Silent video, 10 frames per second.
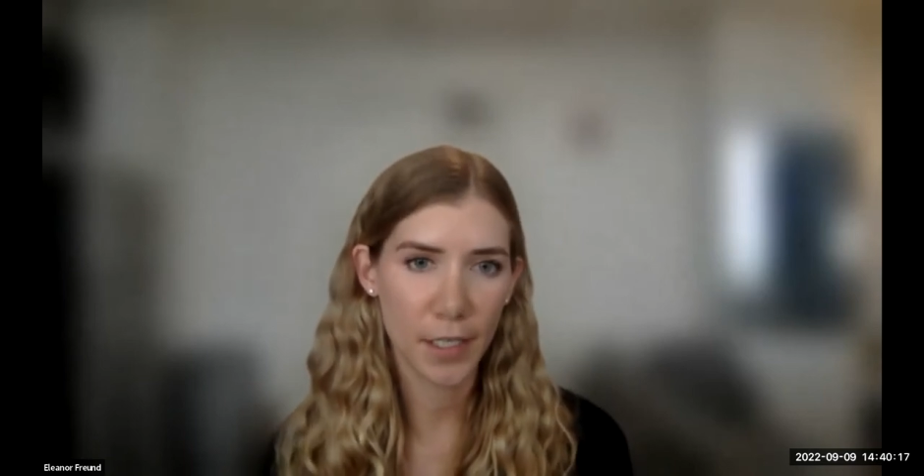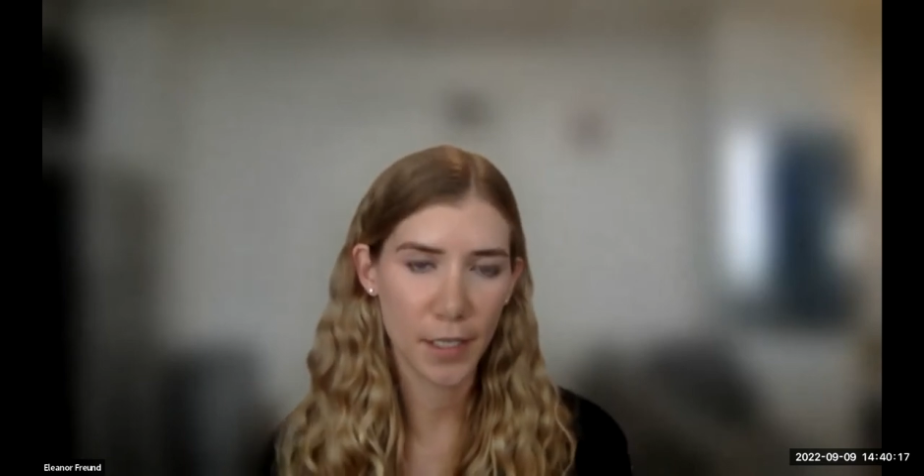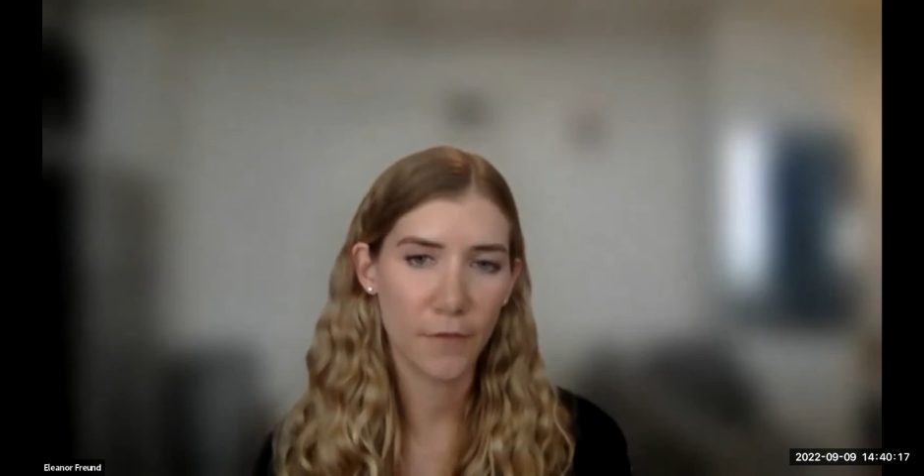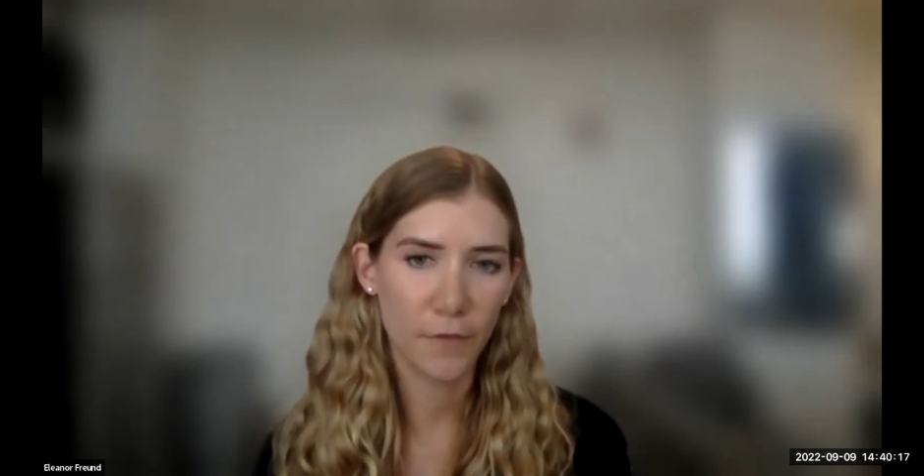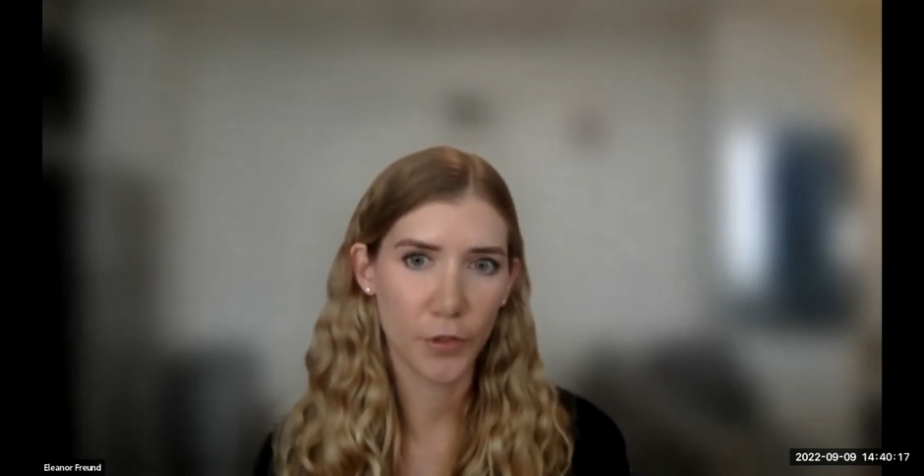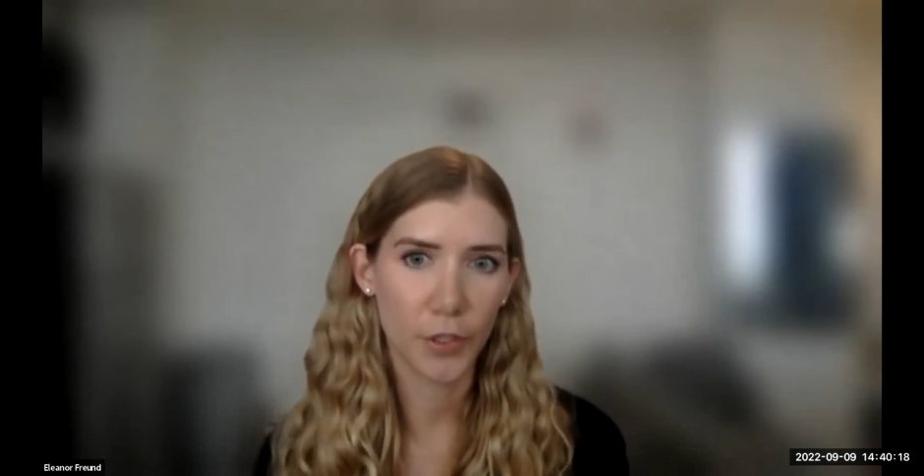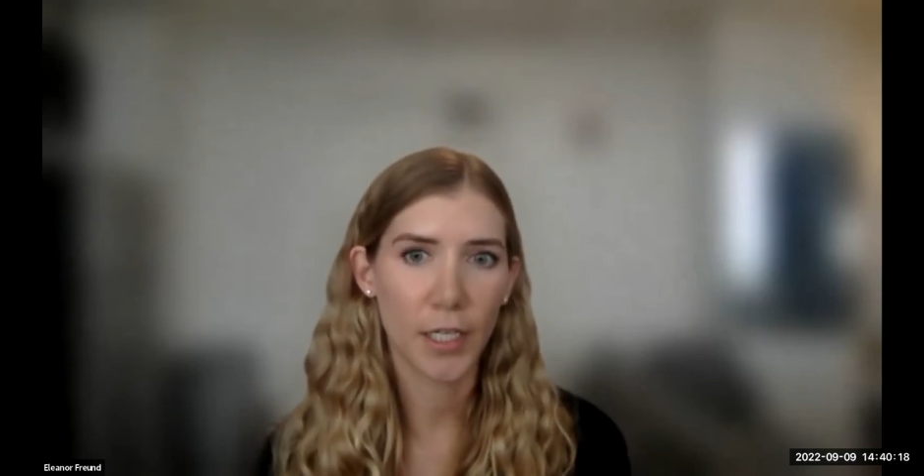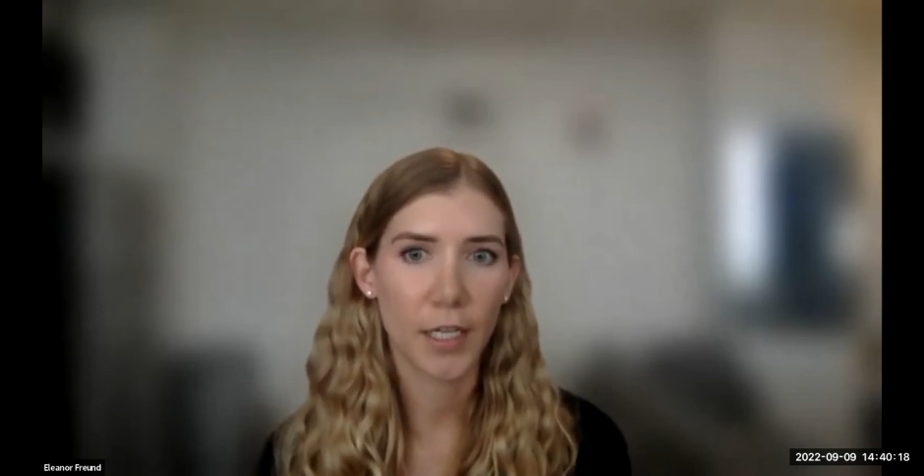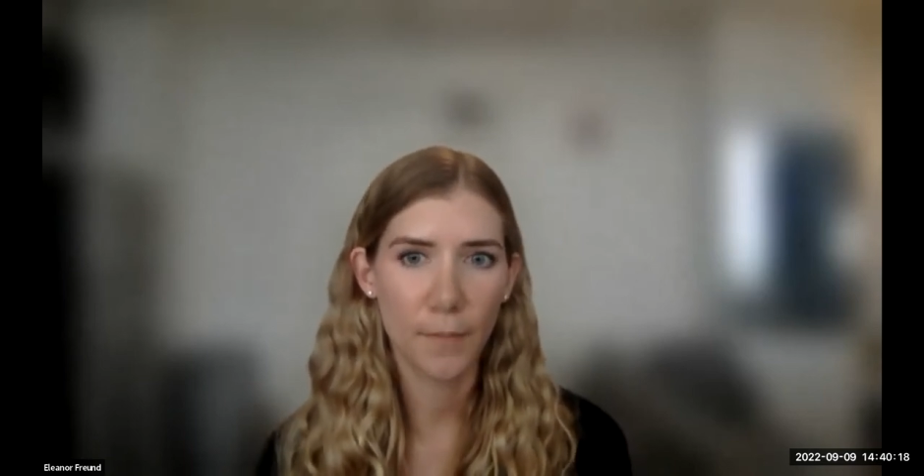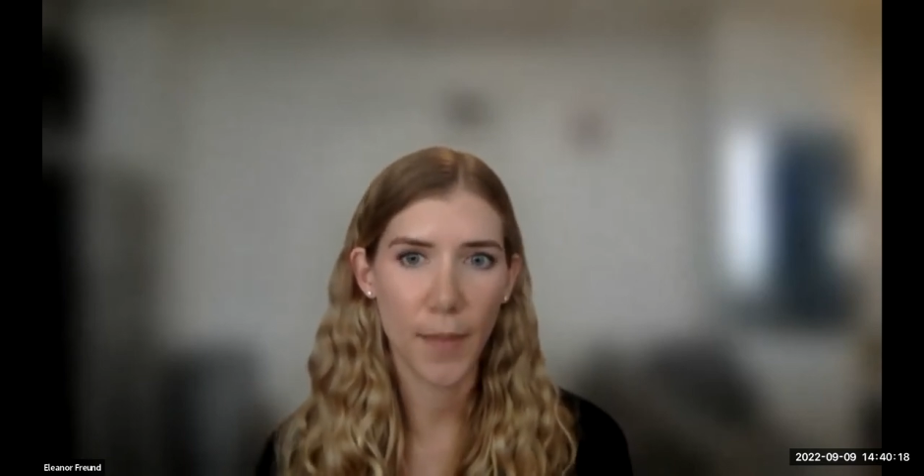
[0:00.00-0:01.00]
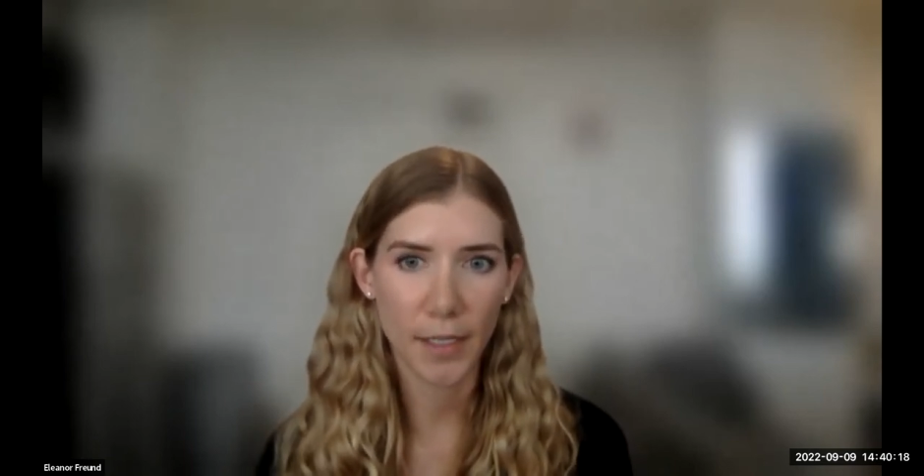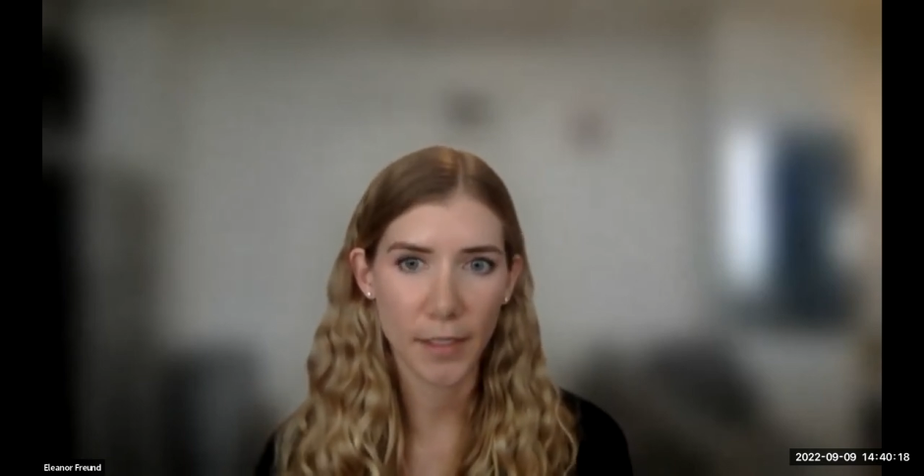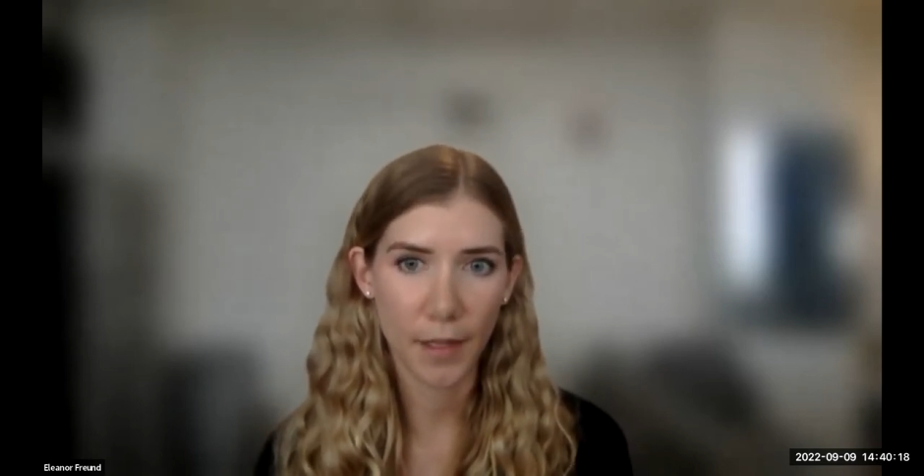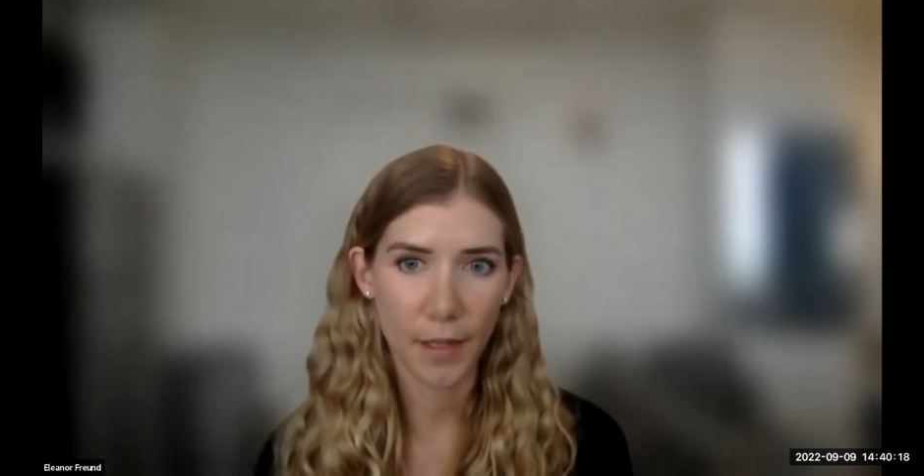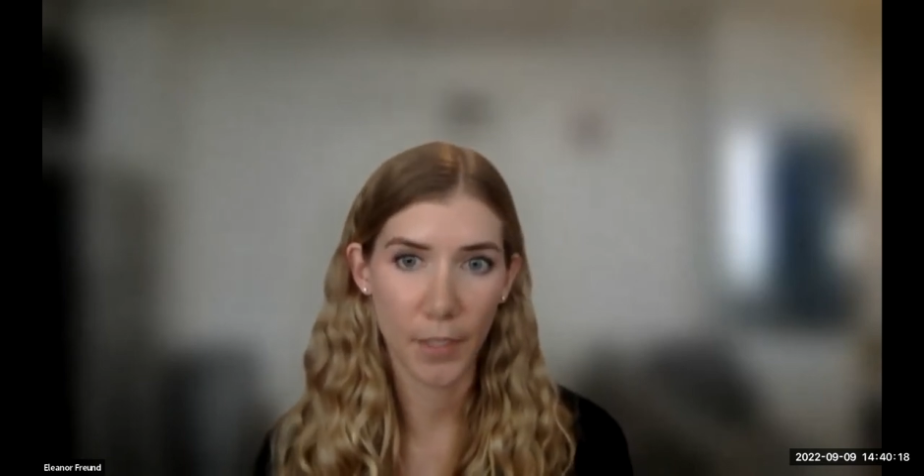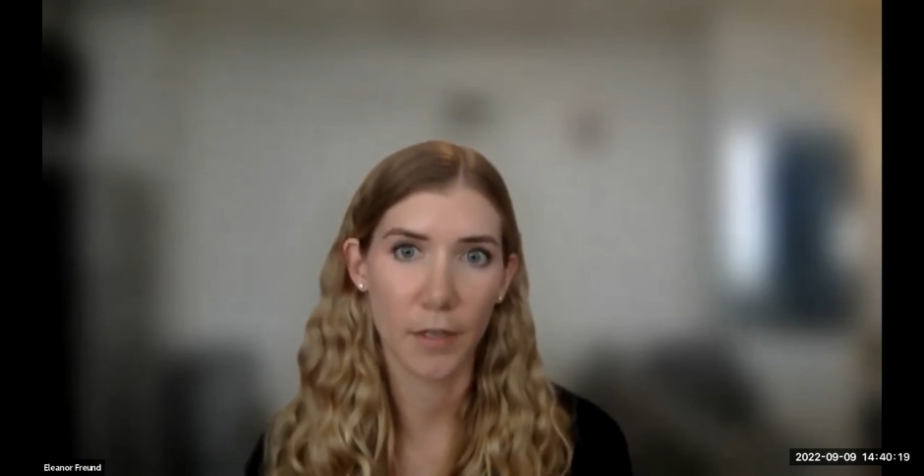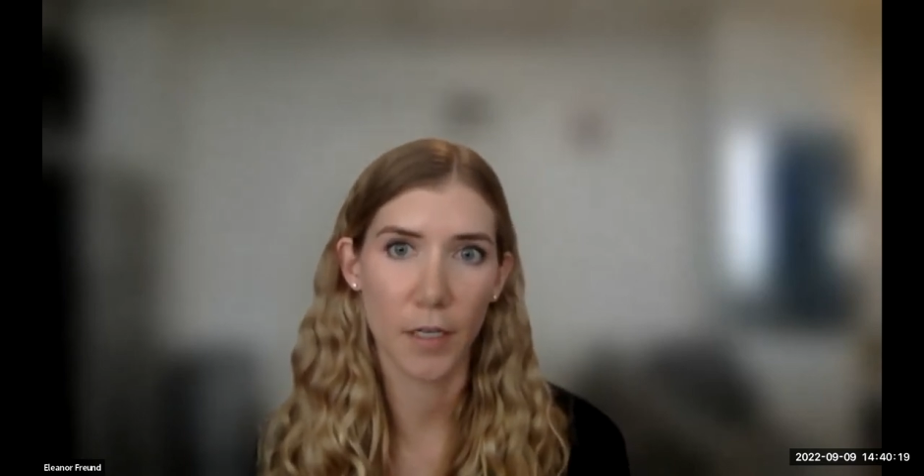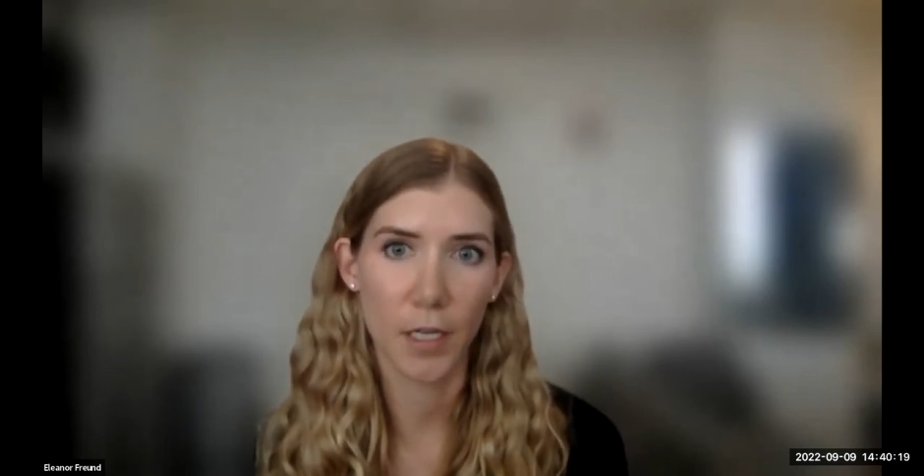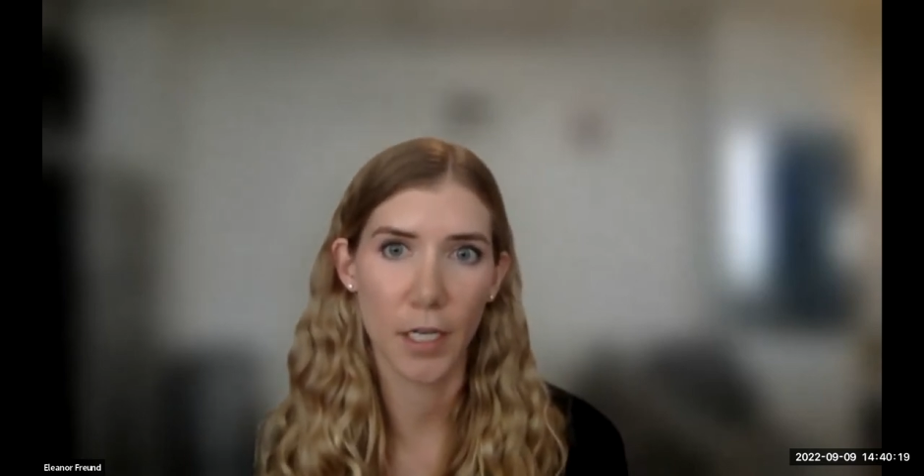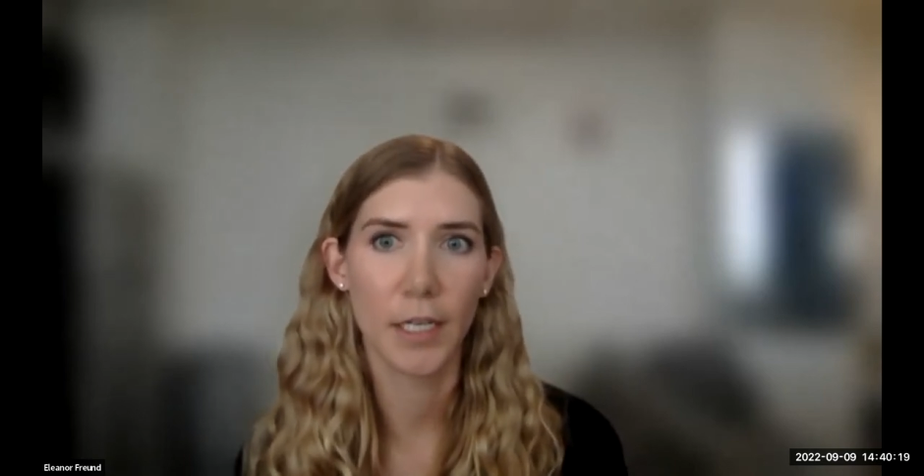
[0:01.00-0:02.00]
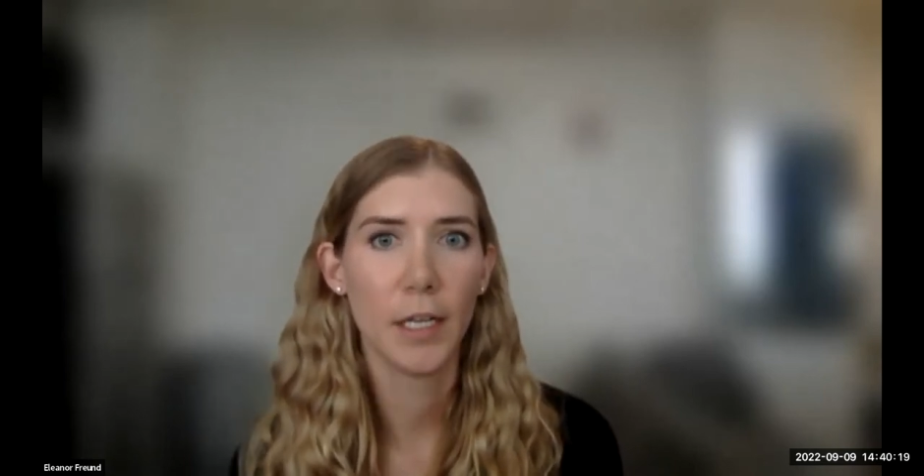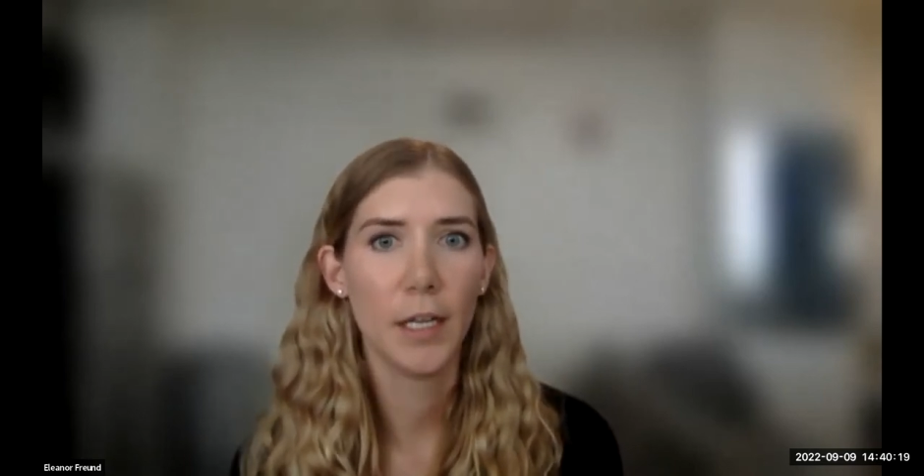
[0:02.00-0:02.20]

in the folder and come back to them later on